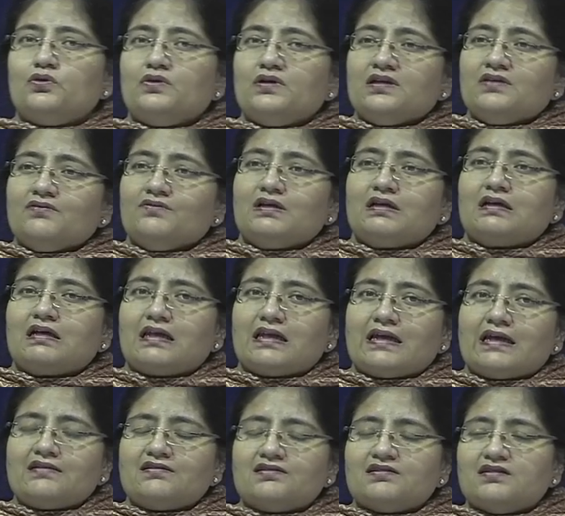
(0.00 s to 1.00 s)
in, we
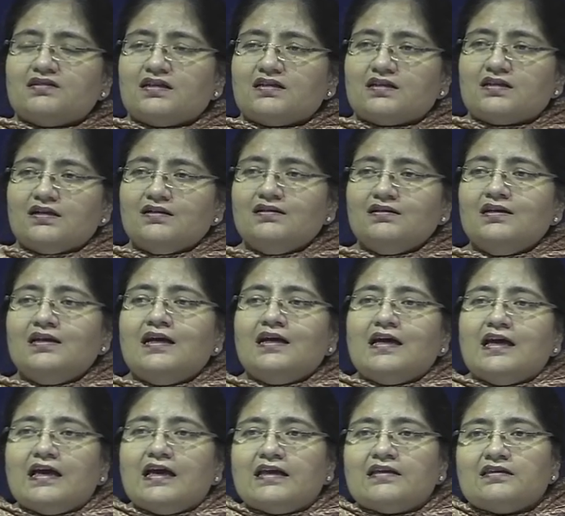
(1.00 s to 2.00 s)
collect data,
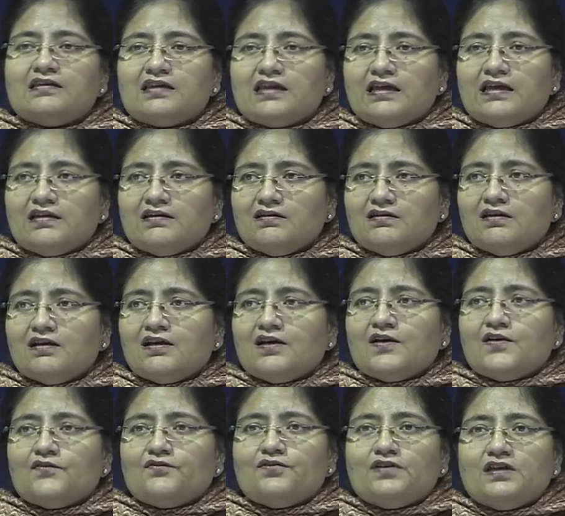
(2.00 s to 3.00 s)
and then
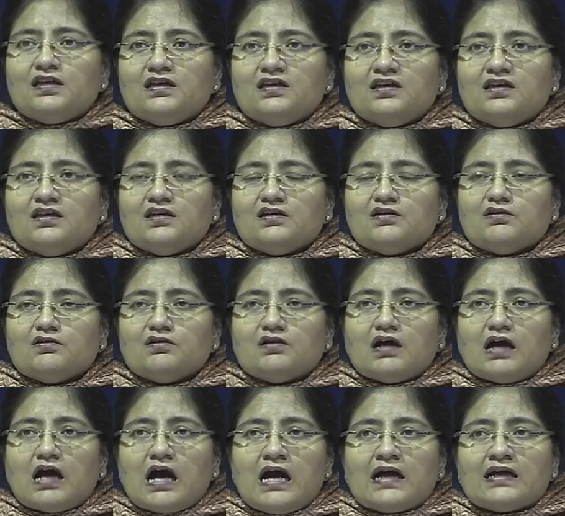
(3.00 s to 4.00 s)
we
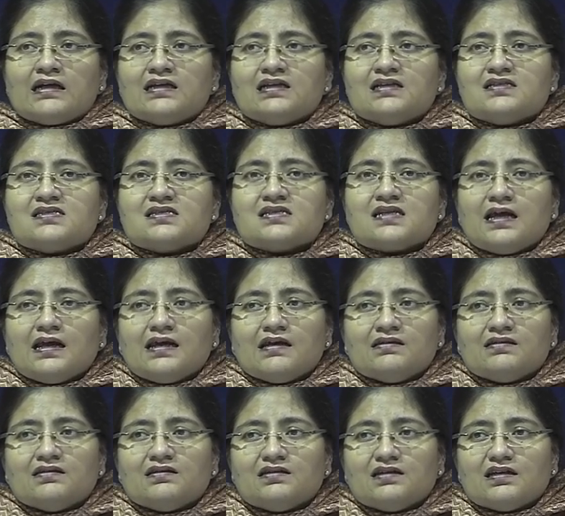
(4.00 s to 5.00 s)
understand
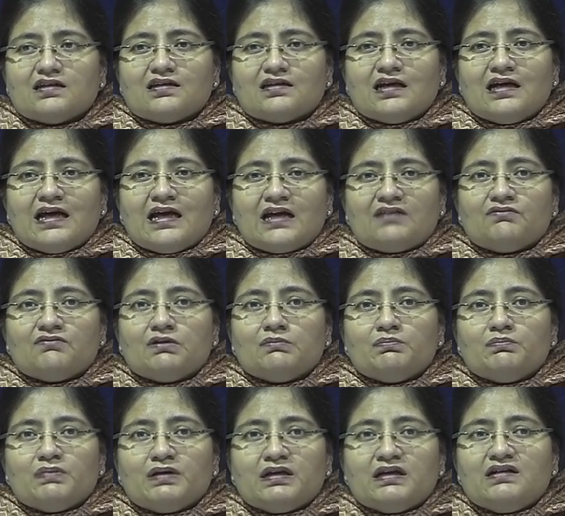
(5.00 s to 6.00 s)
the data and we
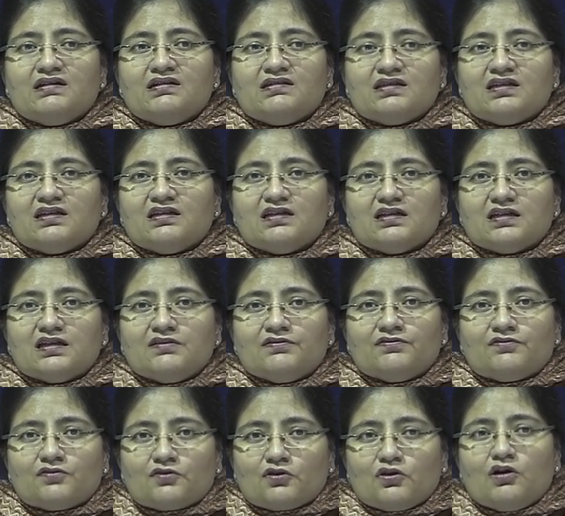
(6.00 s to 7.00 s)
build theory
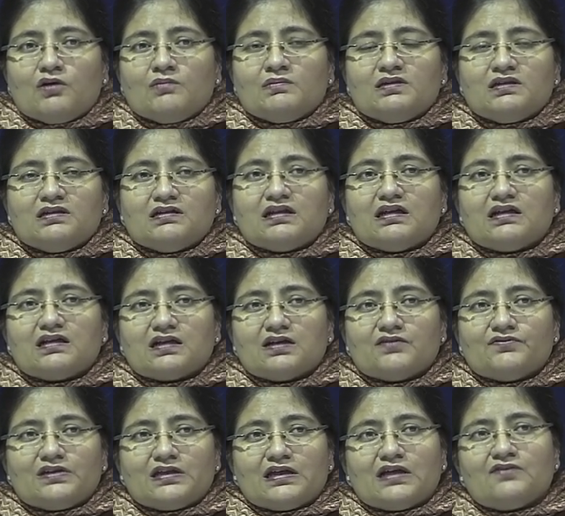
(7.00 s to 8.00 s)
from the data
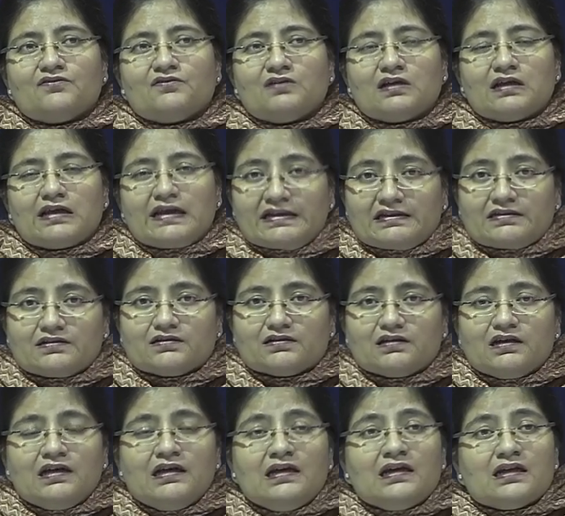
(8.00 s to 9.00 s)
we have collected.
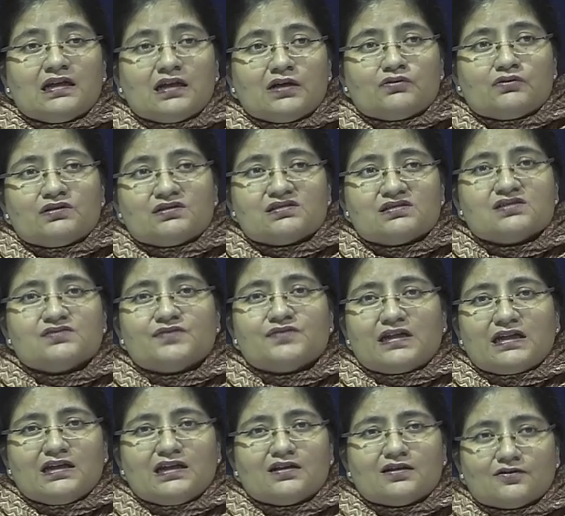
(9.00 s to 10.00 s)
Now this is
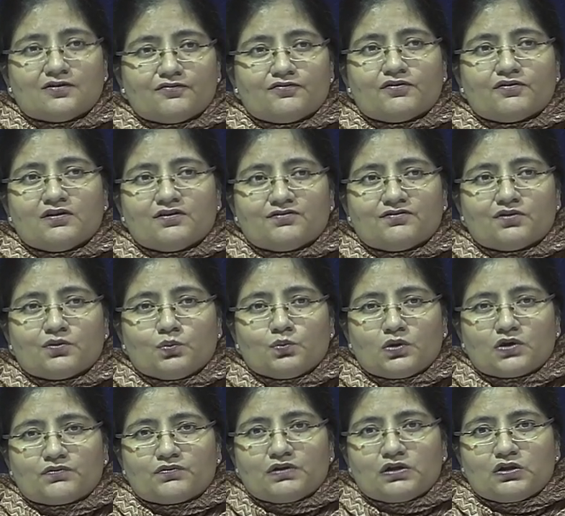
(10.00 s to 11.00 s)
very different from
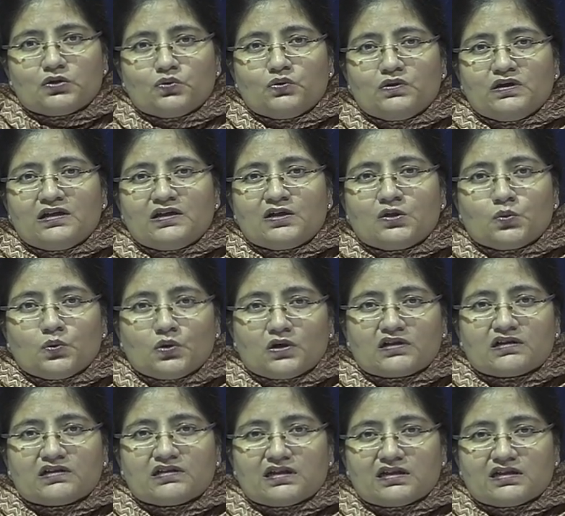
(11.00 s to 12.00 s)
what we do in
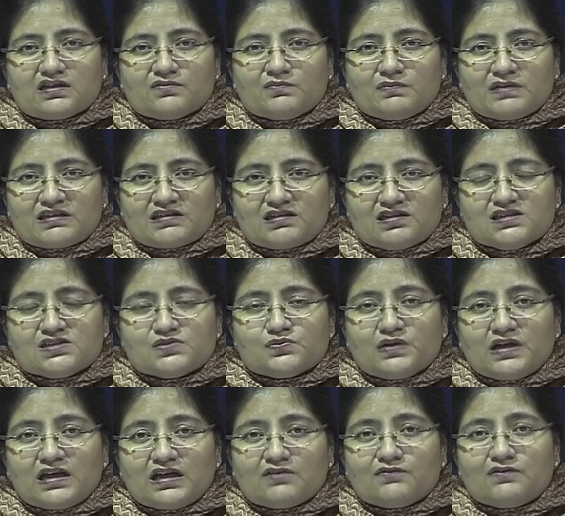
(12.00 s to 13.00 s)
quantitative methods,
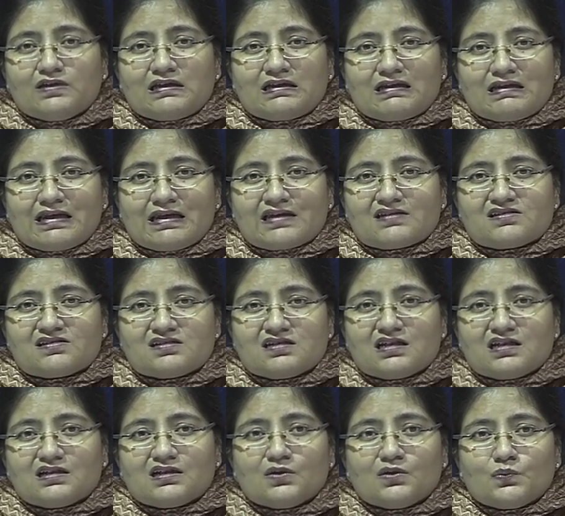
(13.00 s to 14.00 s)
where we collect
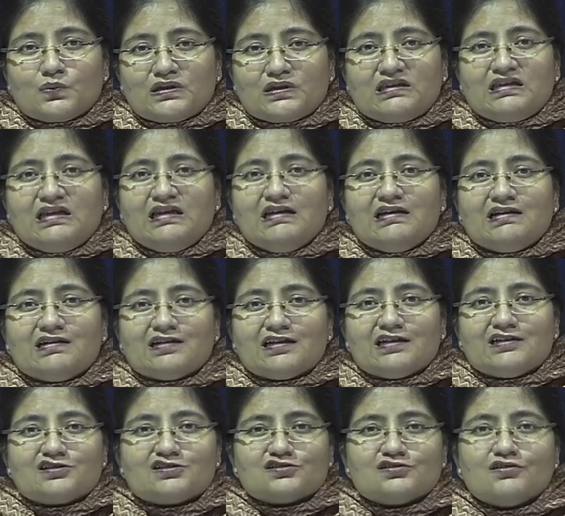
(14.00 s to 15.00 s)
data with the
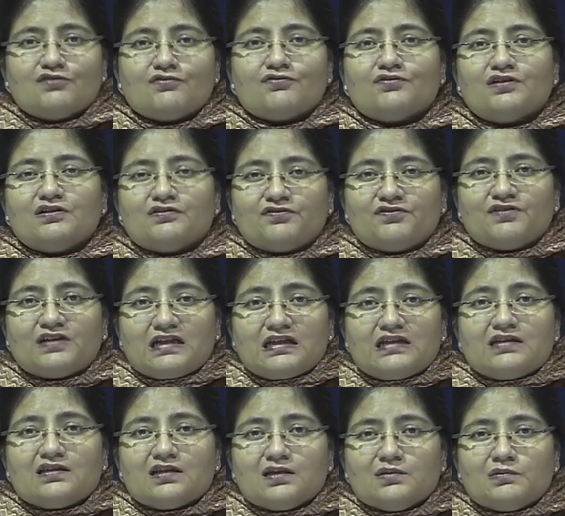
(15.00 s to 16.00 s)
intention of
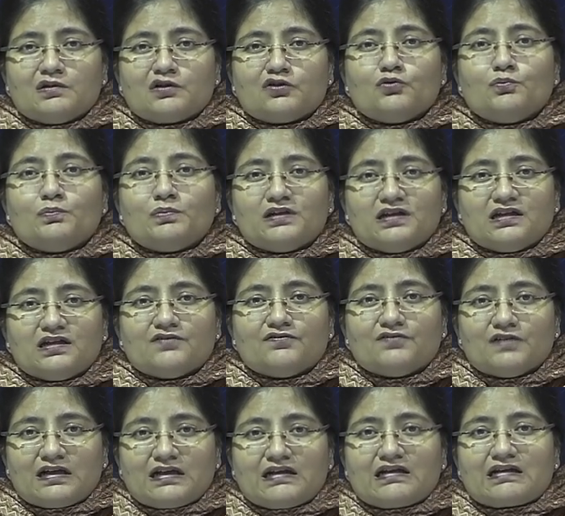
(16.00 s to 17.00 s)
fitting them into
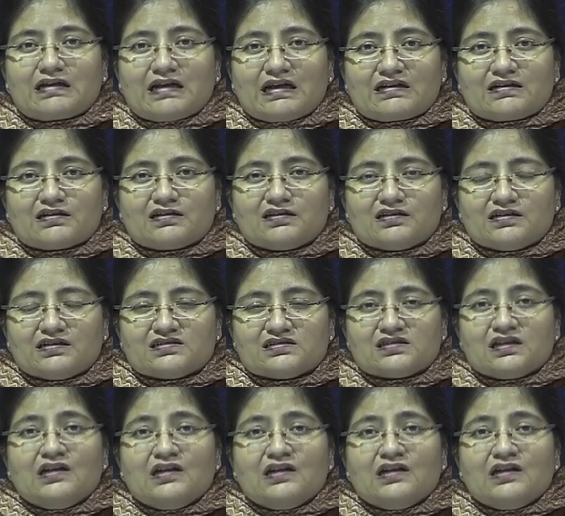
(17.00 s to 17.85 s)
predefined categories.